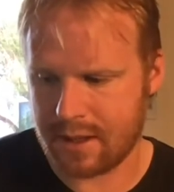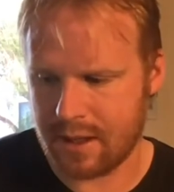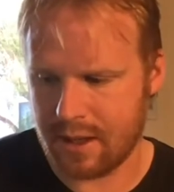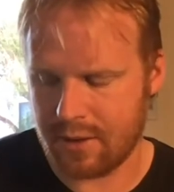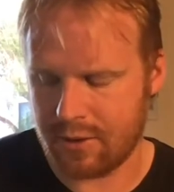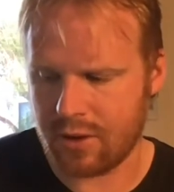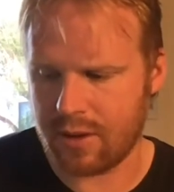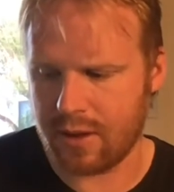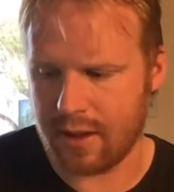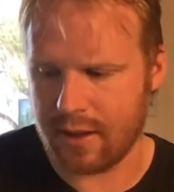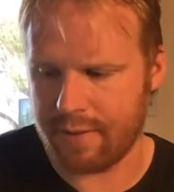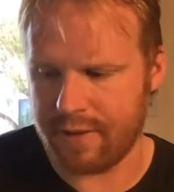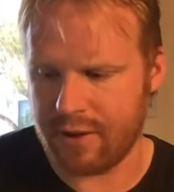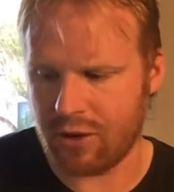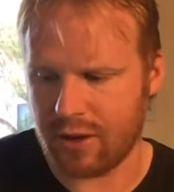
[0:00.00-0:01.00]
just
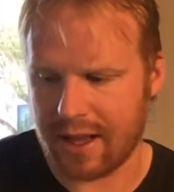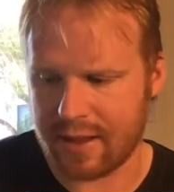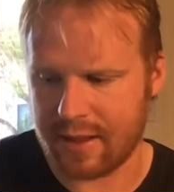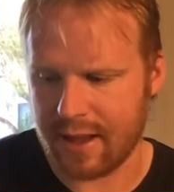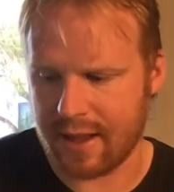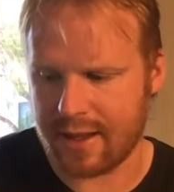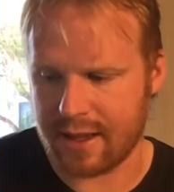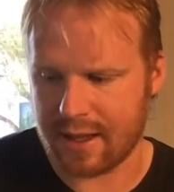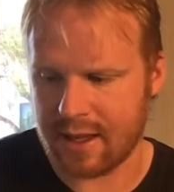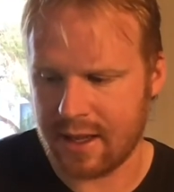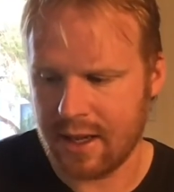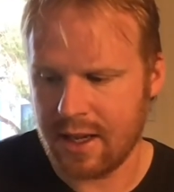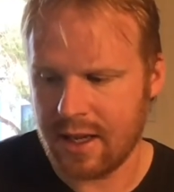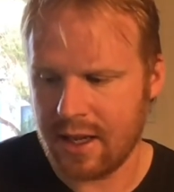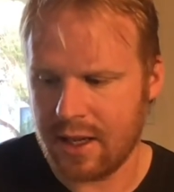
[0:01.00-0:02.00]
the visual aesthetic,
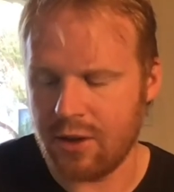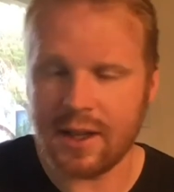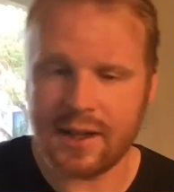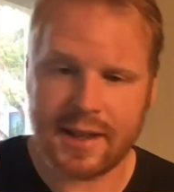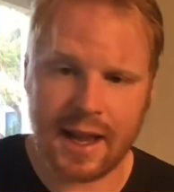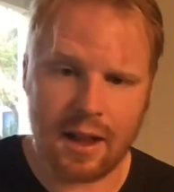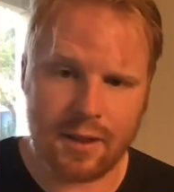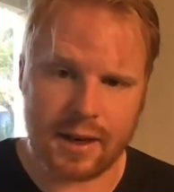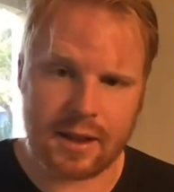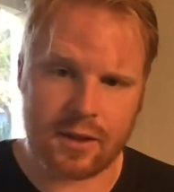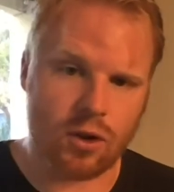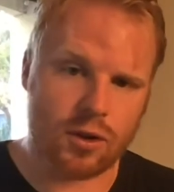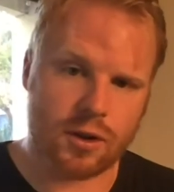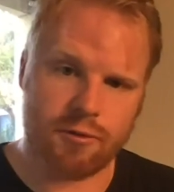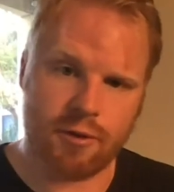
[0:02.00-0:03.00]
you can tell that it's
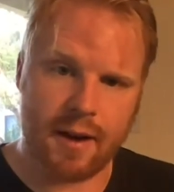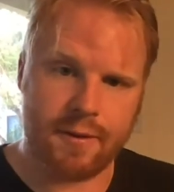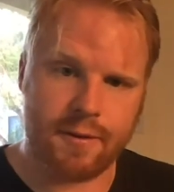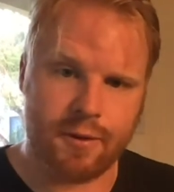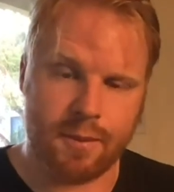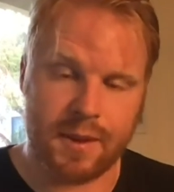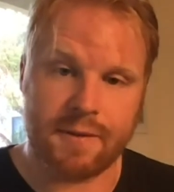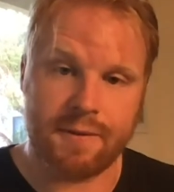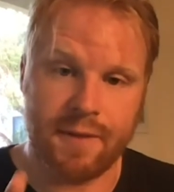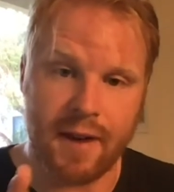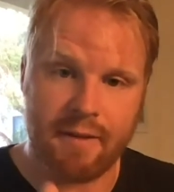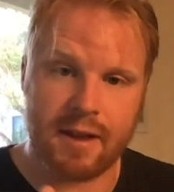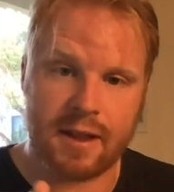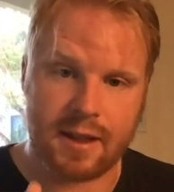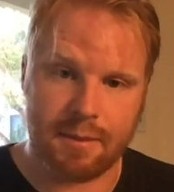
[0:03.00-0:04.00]
all derived from this
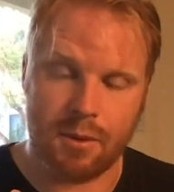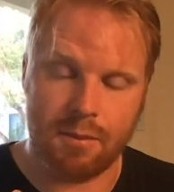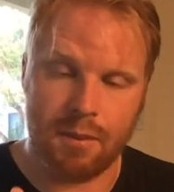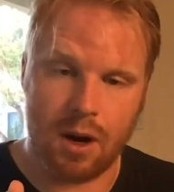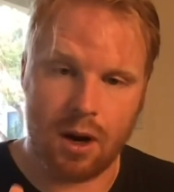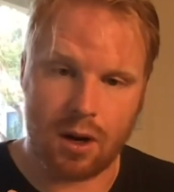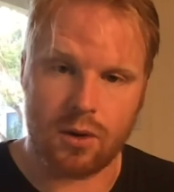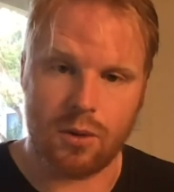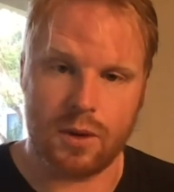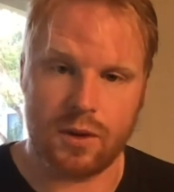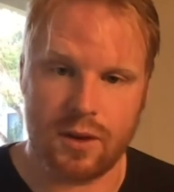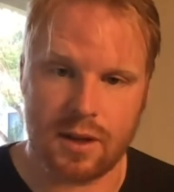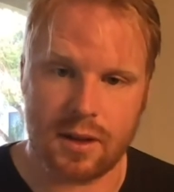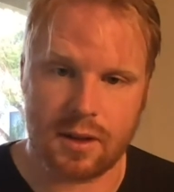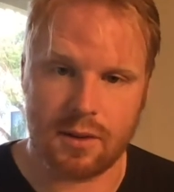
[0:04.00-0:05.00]
very simple mark,
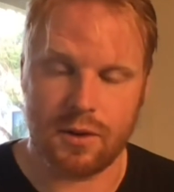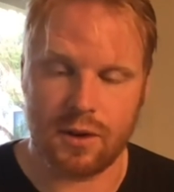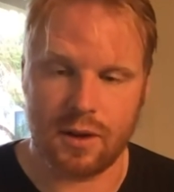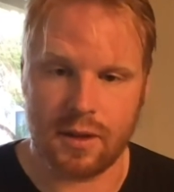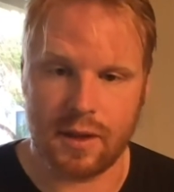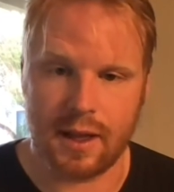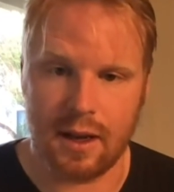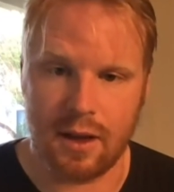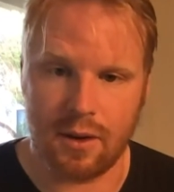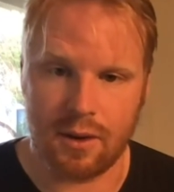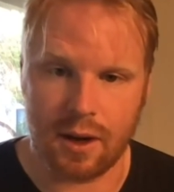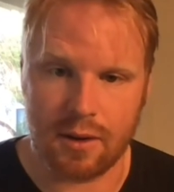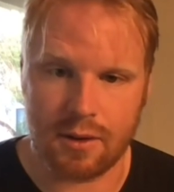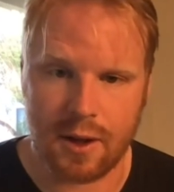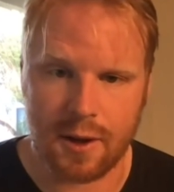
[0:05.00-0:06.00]
which is their logo.
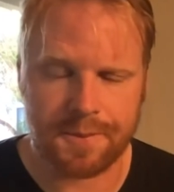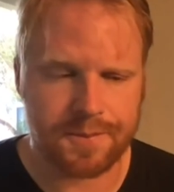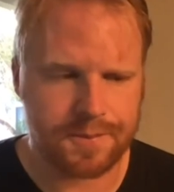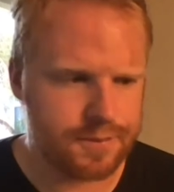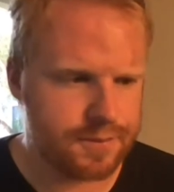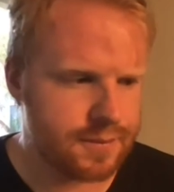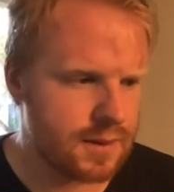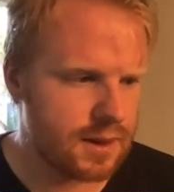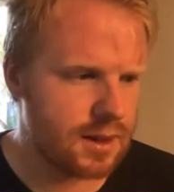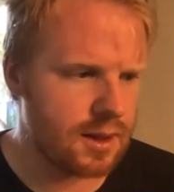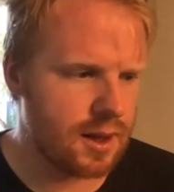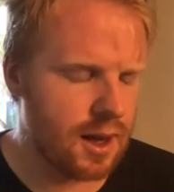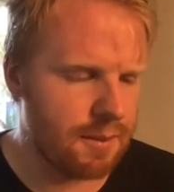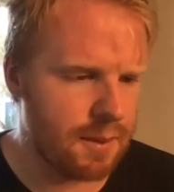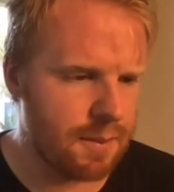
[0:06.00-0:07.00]
So
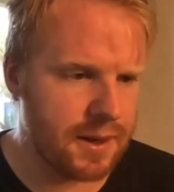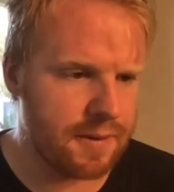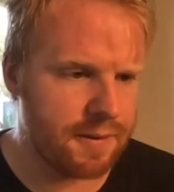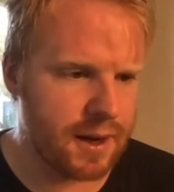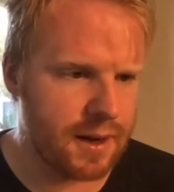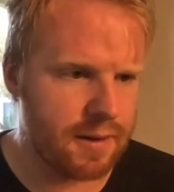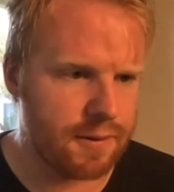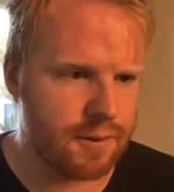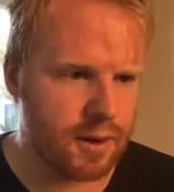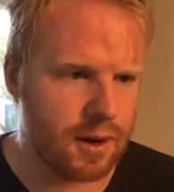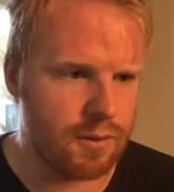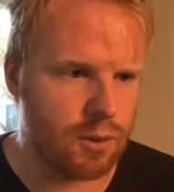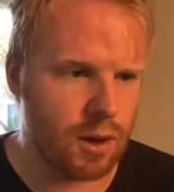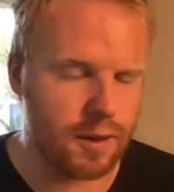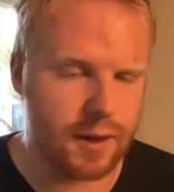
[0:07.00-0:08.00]
I'm a big fan of
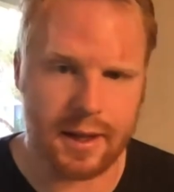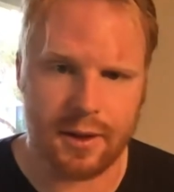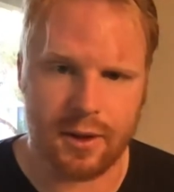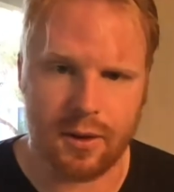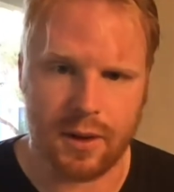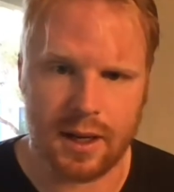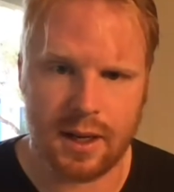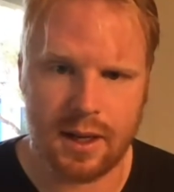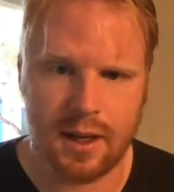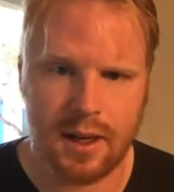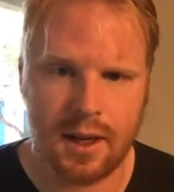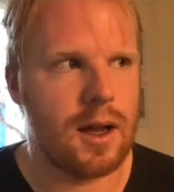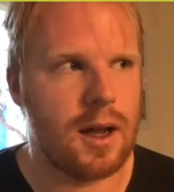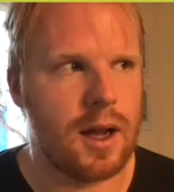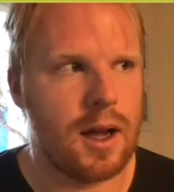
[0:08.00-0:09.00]
what they're doing.
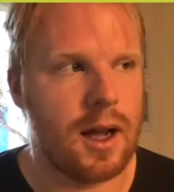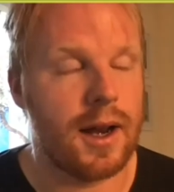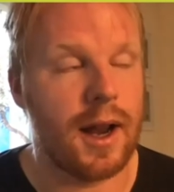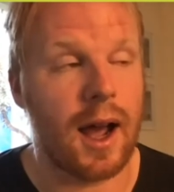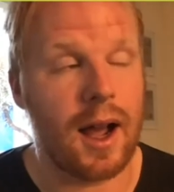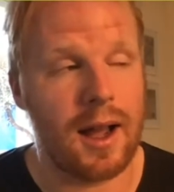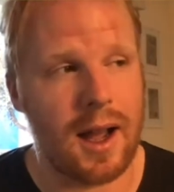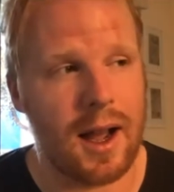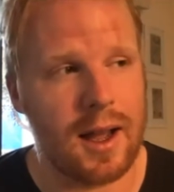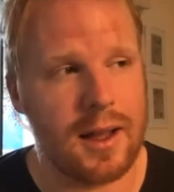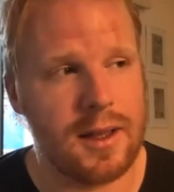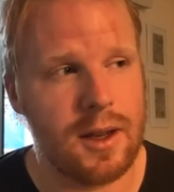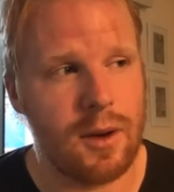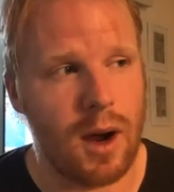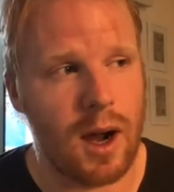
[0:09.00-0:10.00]
And I
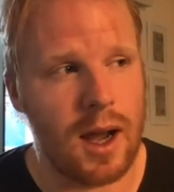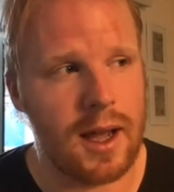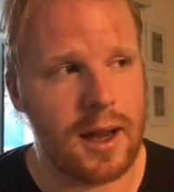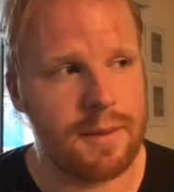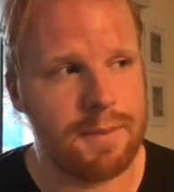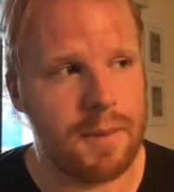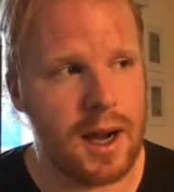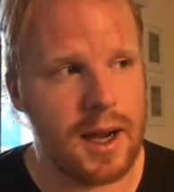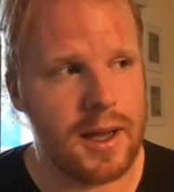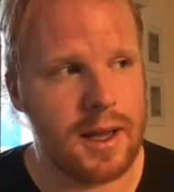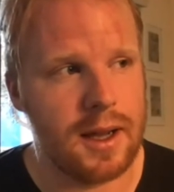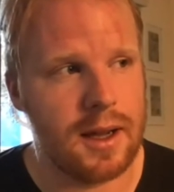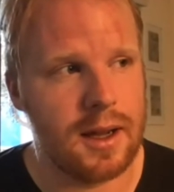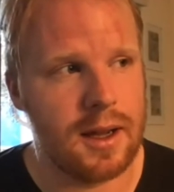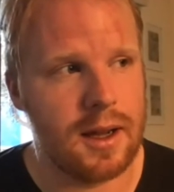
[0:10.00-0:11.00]

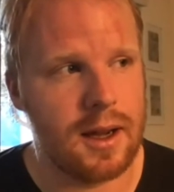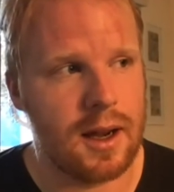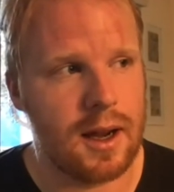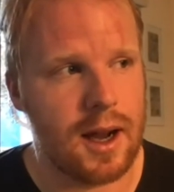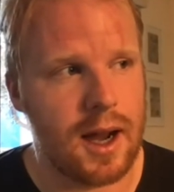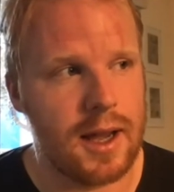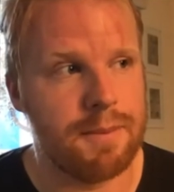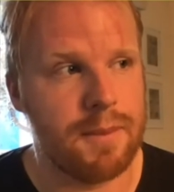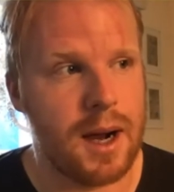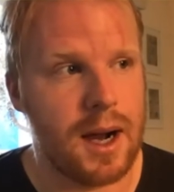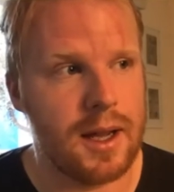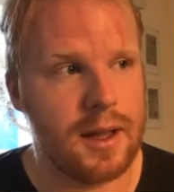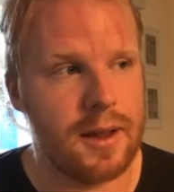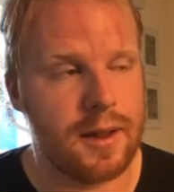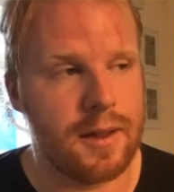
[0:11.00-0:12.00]
admire
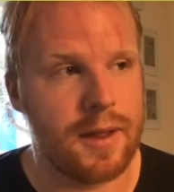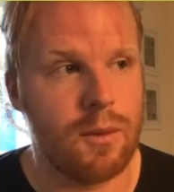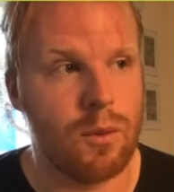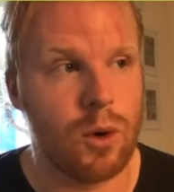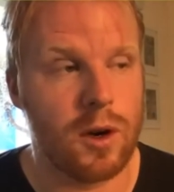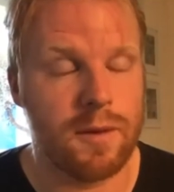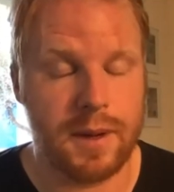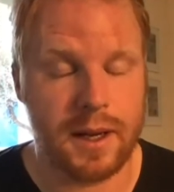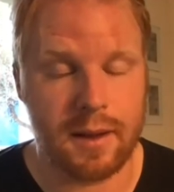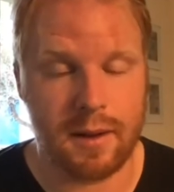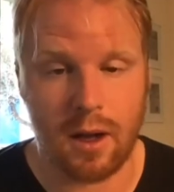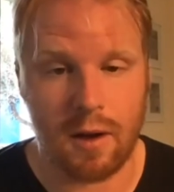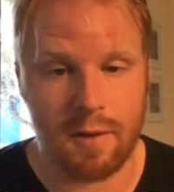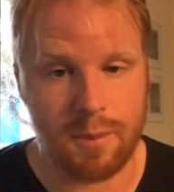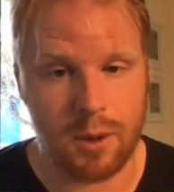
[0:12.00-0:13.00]
that there would have been a
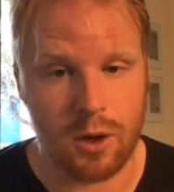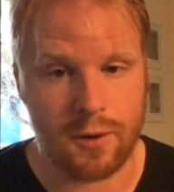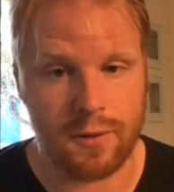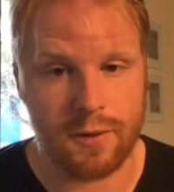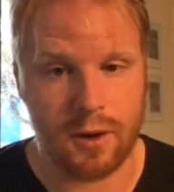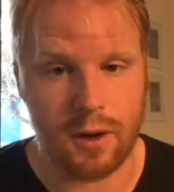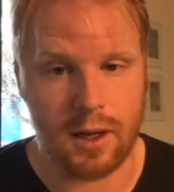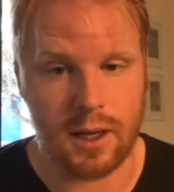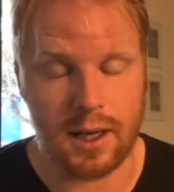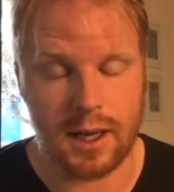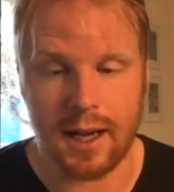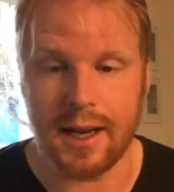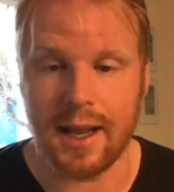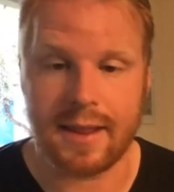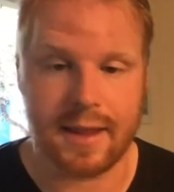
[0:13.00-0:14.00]
lot of push for,
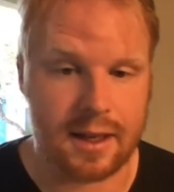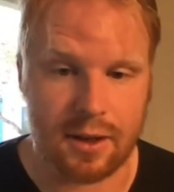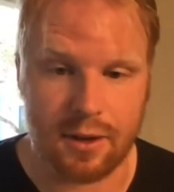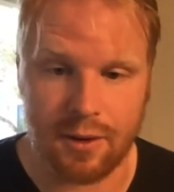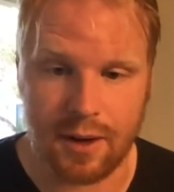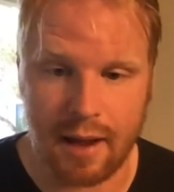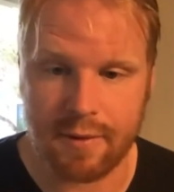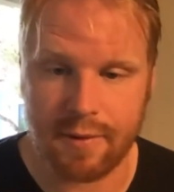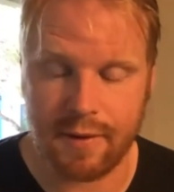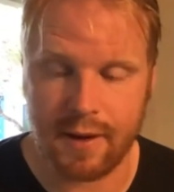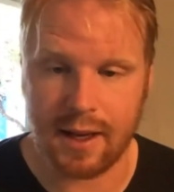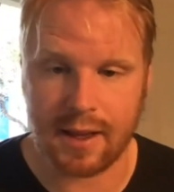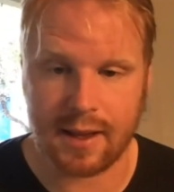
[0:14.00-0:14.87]
like, let's include everything. Let's